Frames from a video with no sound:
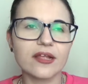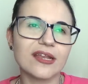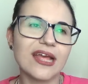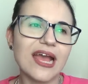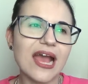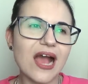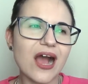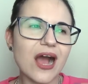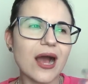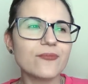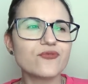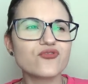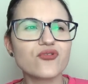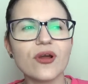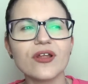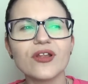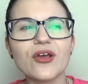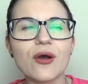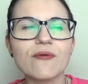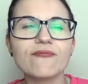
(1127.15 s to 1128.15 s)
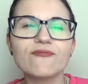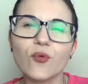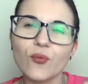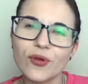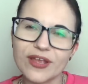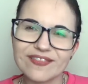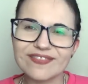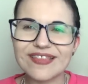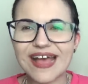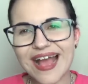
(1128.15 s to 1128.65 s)
And I'm trying to
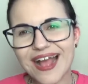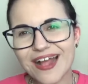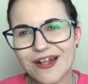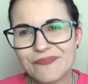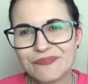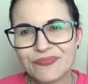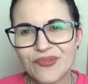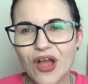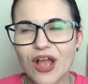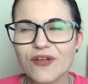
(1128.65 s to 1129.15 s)
avoid that.